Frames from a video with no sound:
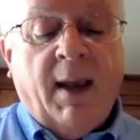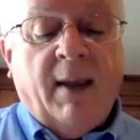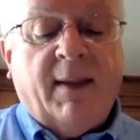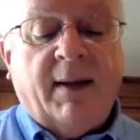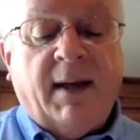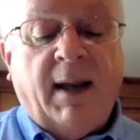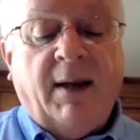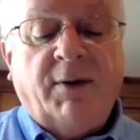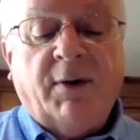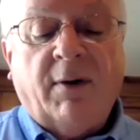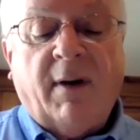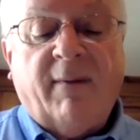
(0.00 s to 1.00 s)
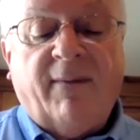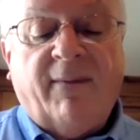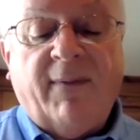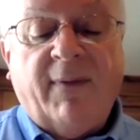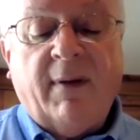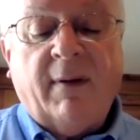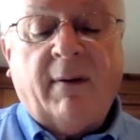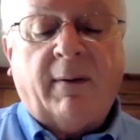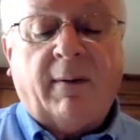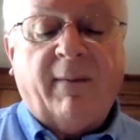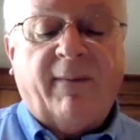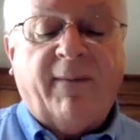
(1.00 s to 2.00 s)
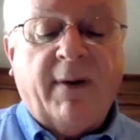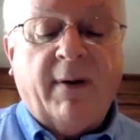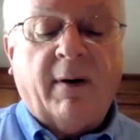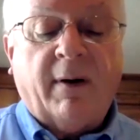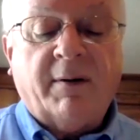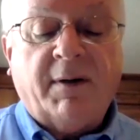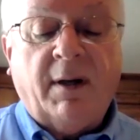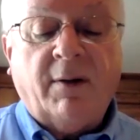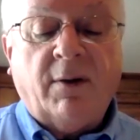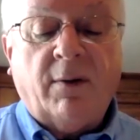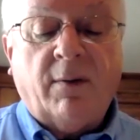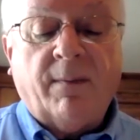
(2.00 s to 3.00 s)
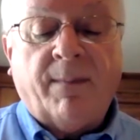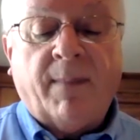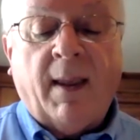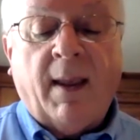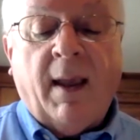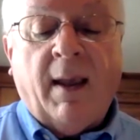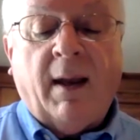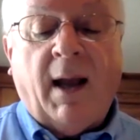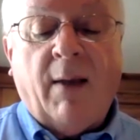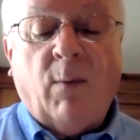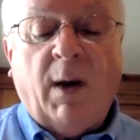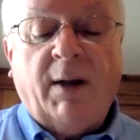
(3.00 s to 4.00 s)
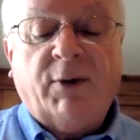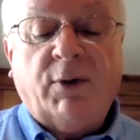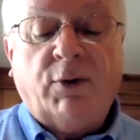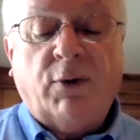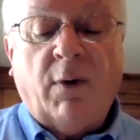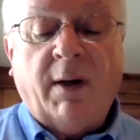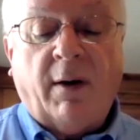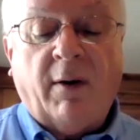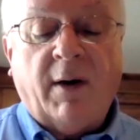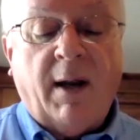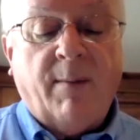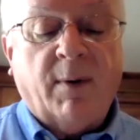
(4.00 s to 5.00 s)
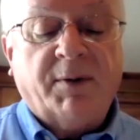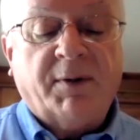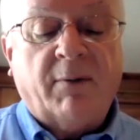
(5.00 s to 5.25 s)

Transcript: The danger and fear continue, and I want to join our neighbors